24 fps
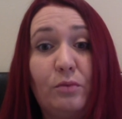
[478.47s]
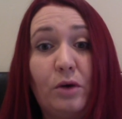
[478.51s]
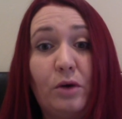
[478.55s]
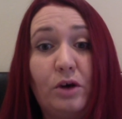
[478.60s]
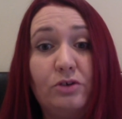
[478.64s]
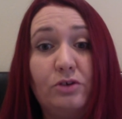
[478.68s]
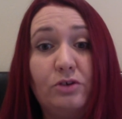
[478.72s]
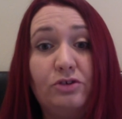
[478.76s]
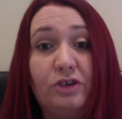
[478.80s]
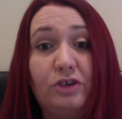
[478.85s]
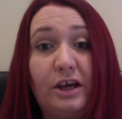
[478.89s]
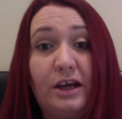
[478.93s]

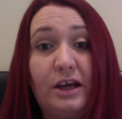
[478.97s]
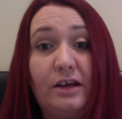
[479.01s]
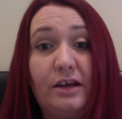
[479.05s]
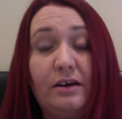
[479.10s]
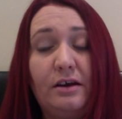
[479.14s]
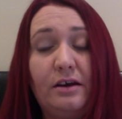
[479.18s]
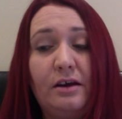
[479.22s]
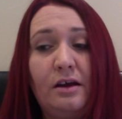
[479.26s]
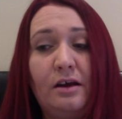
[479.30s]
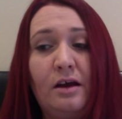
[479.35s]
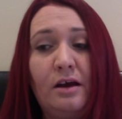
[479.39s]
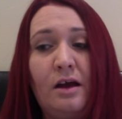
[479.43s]

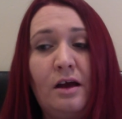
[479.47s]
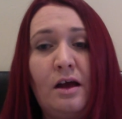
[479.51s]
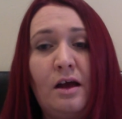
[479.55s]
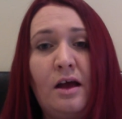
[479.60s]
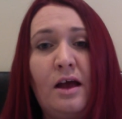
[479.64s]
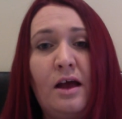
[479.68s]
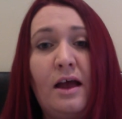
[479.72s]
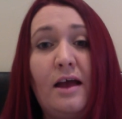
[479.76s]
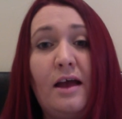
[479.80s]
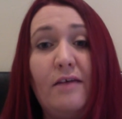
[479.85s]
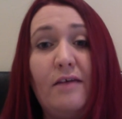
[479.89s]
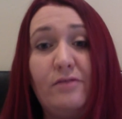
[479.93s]
watching.
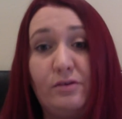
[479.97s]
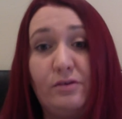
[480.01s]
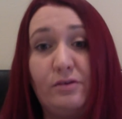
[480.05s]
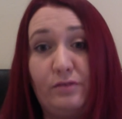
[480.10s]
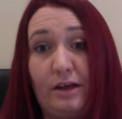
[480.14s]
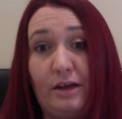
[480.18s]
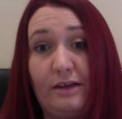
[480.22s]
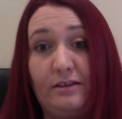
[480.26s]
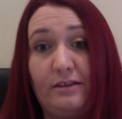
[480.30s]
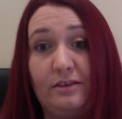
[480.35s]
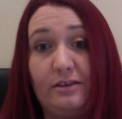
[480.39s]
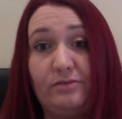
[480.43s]
If you've liked this